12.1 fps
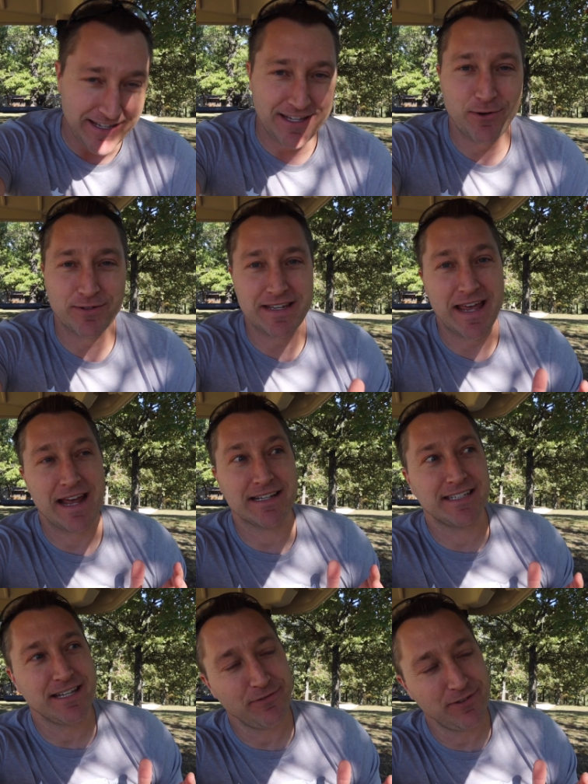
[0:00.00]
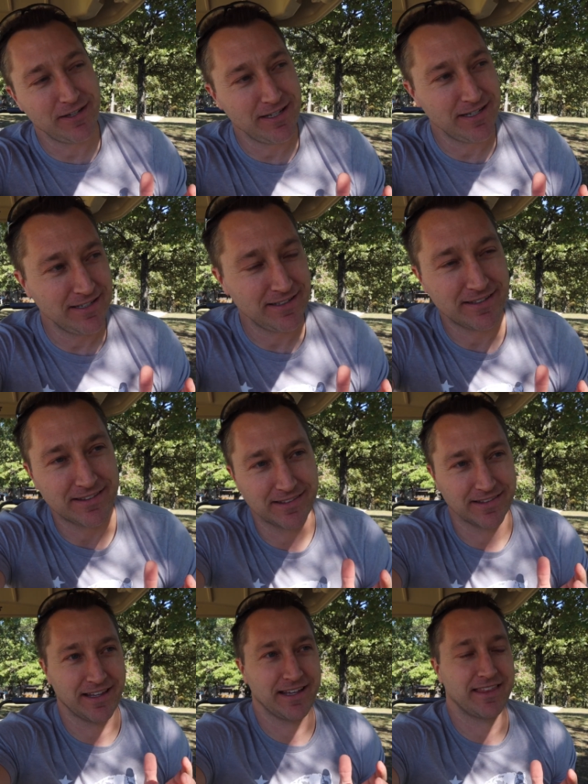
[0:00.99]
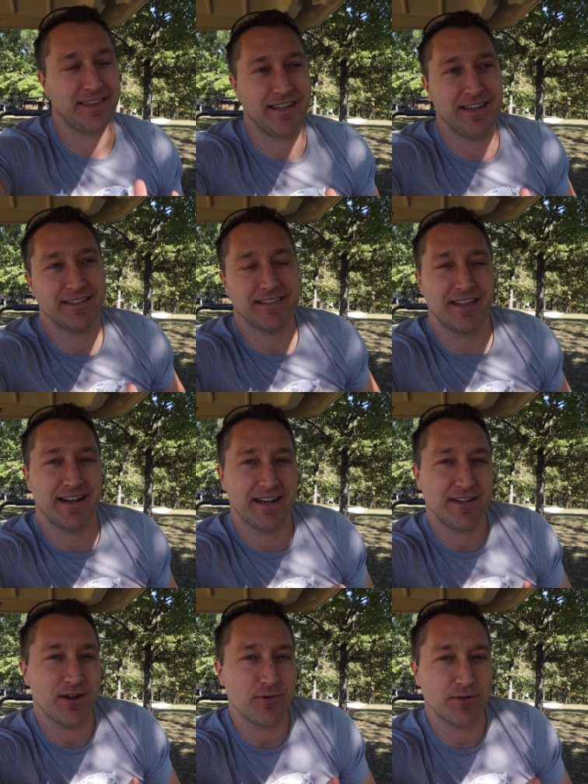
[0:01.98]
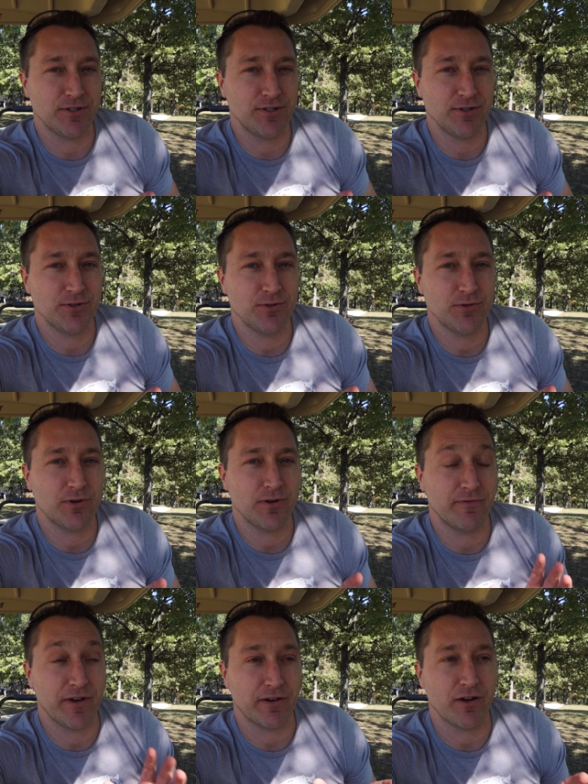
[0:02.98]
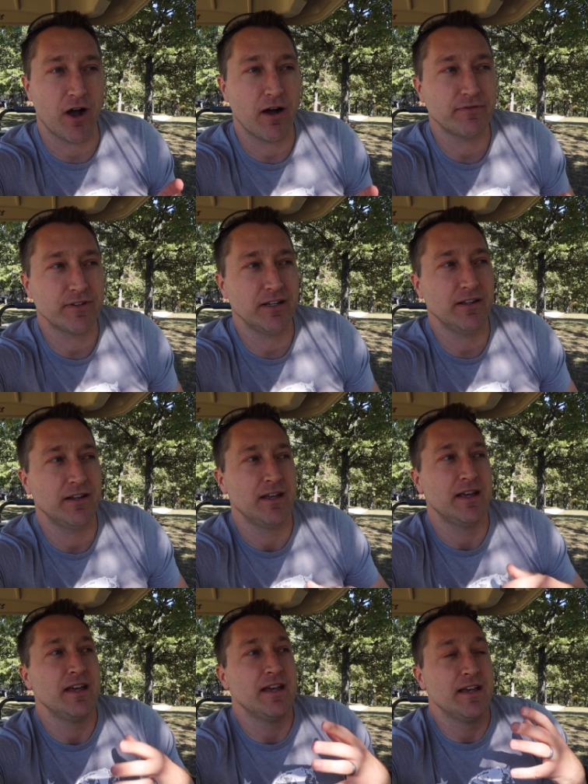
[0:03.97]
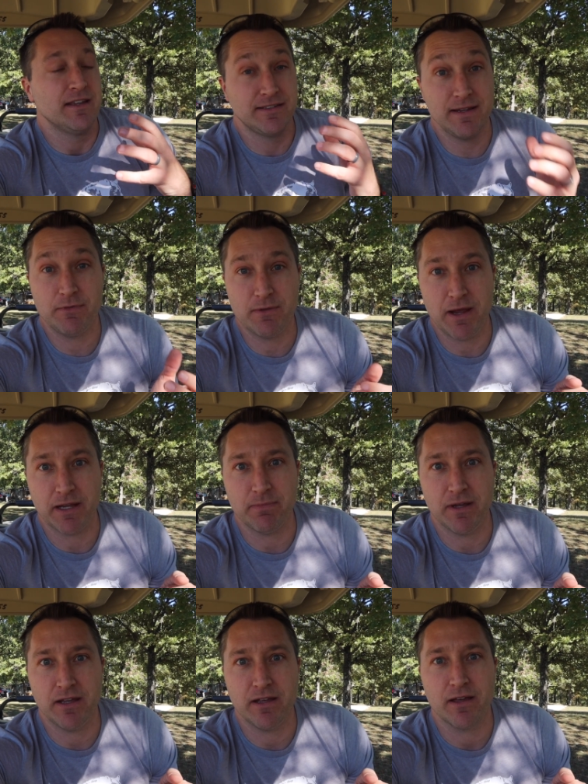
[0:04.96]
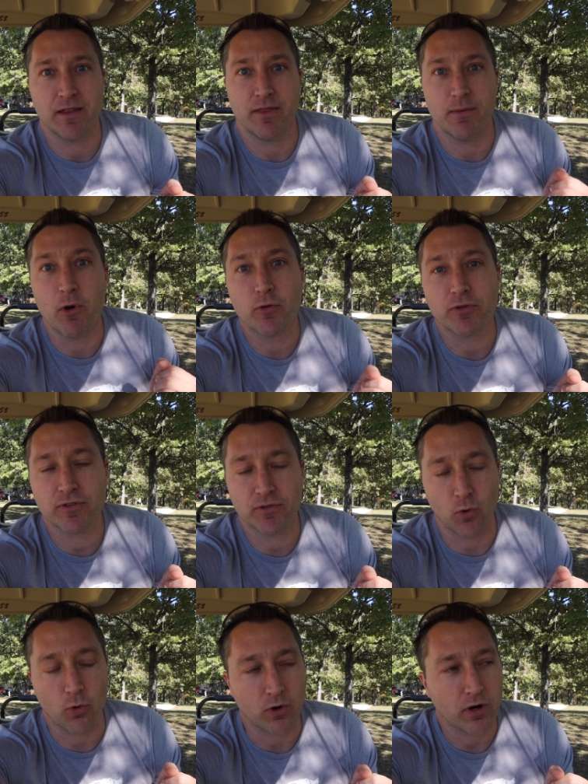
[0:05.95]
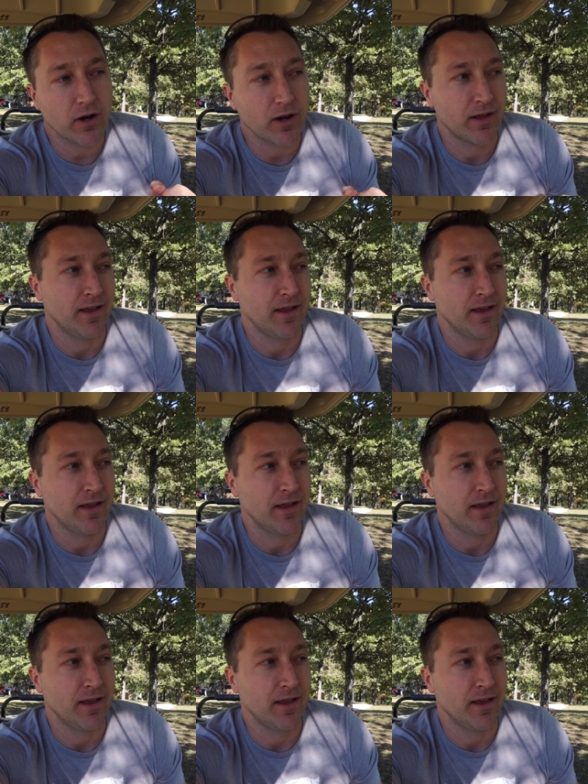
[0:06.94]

You know, it's activities like this that I don't do very often seem to make me the most sore.